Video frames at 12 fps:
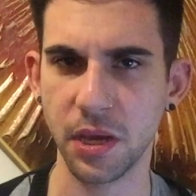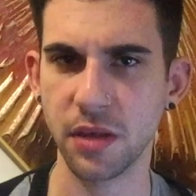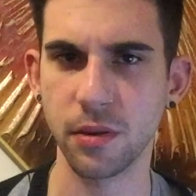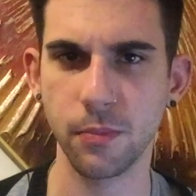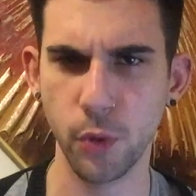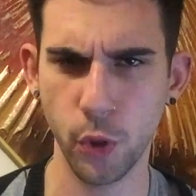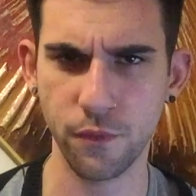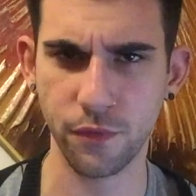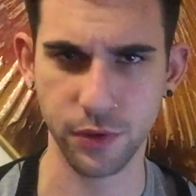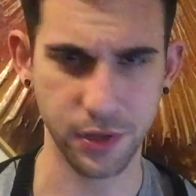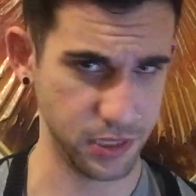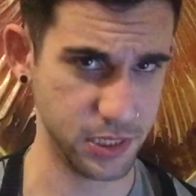be in the mood
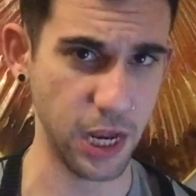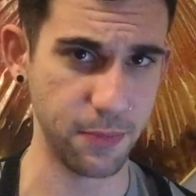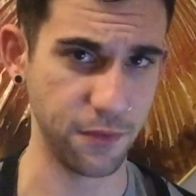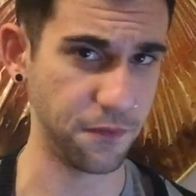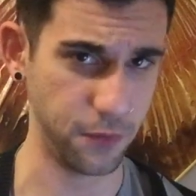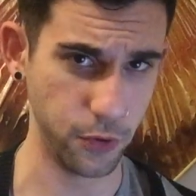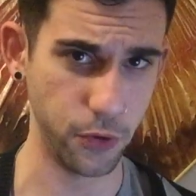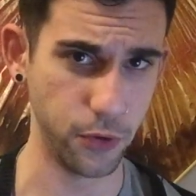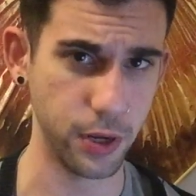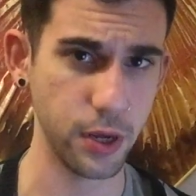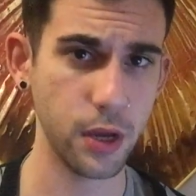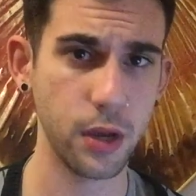for this type of food.